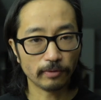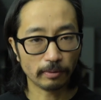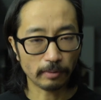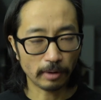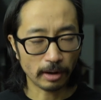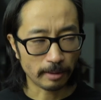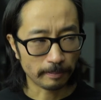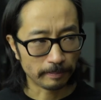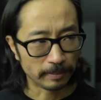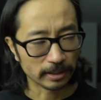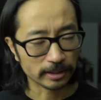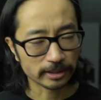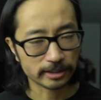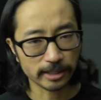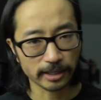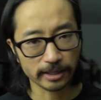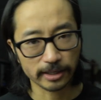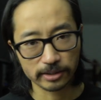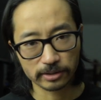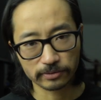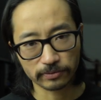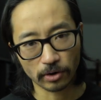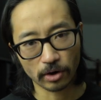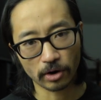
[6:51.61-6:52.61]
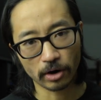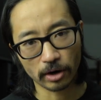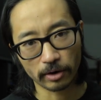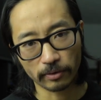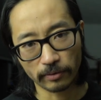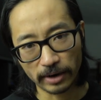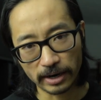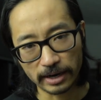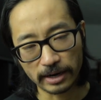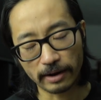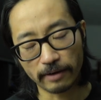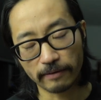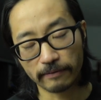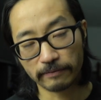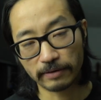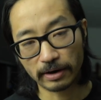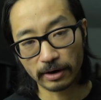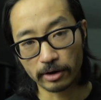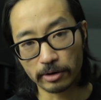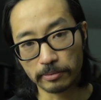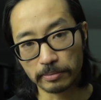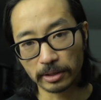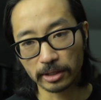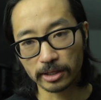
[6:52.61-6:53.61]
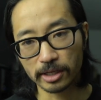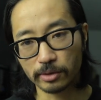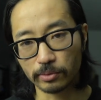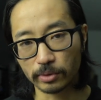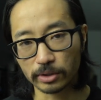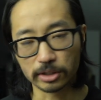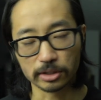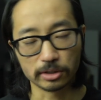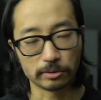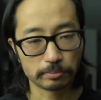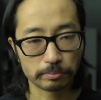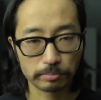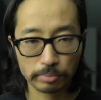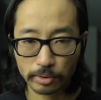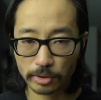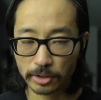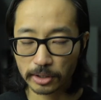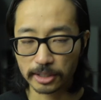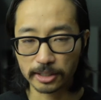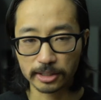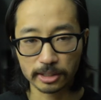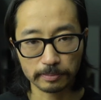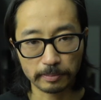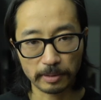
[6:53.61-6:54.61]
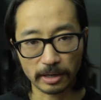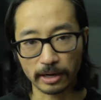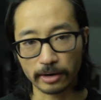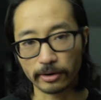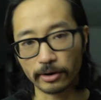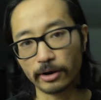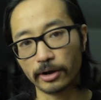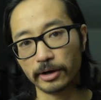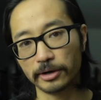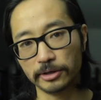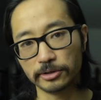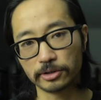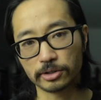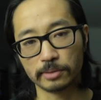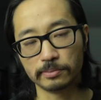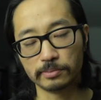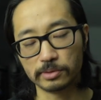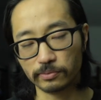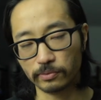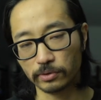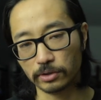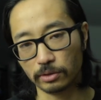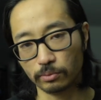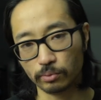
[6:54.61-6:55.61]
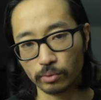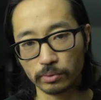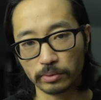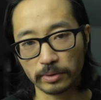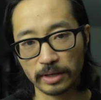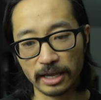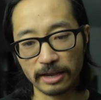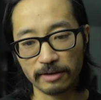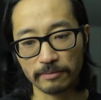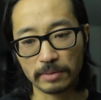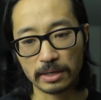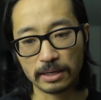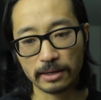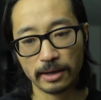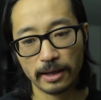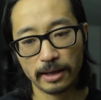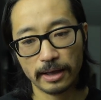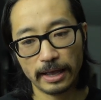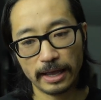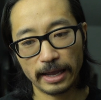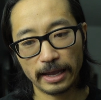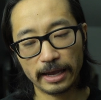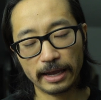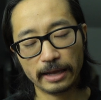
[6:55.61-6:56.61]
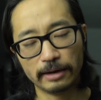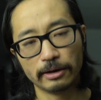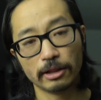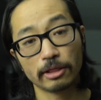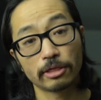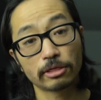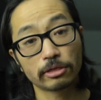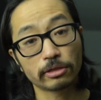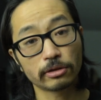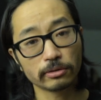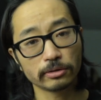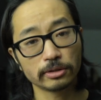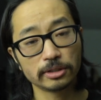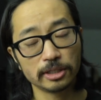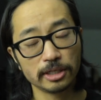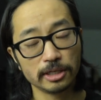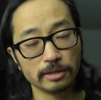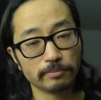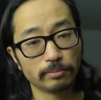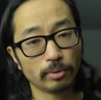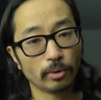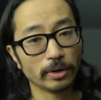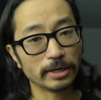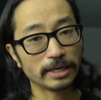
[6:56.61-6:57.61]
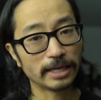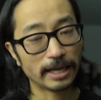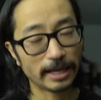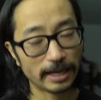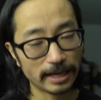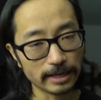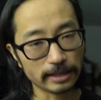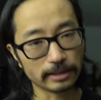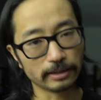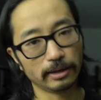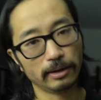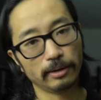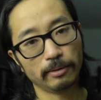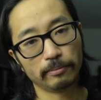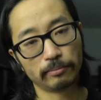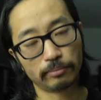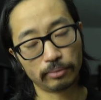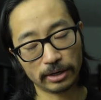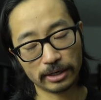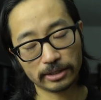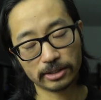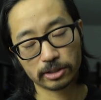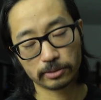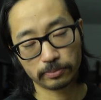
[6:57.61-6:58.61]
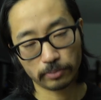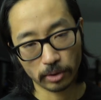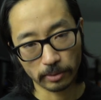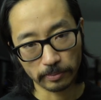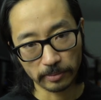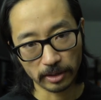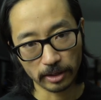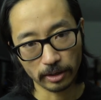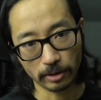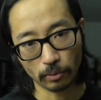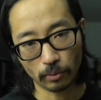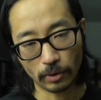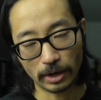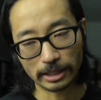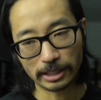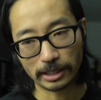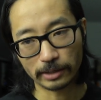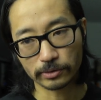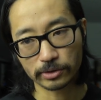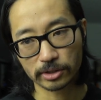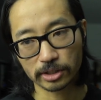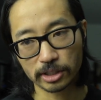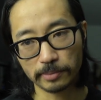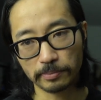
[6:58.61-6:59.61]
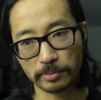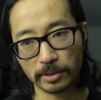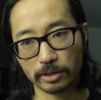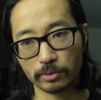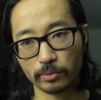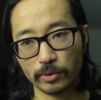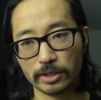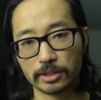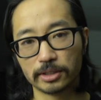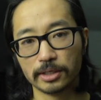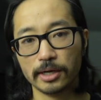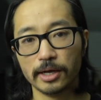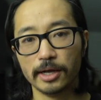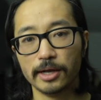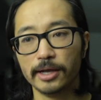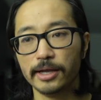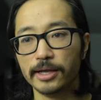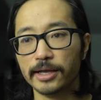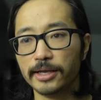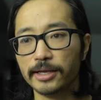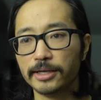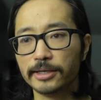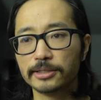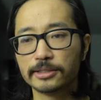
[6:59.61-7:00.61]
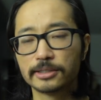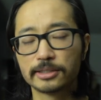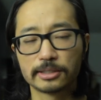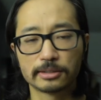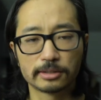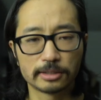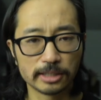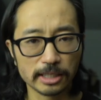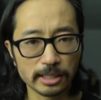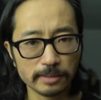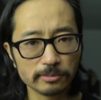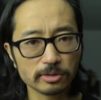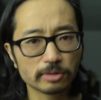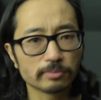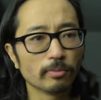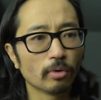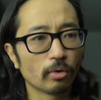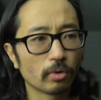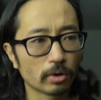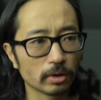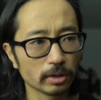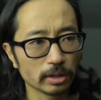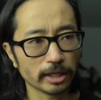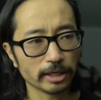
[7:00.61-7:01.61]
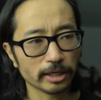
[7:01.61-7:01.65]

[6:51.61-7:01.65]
milliseconds for heart rate variability, which is pretty spot on in terms of what the Whoop gave me, and 13.8 breaths per minute while I was sleeping, which is seems more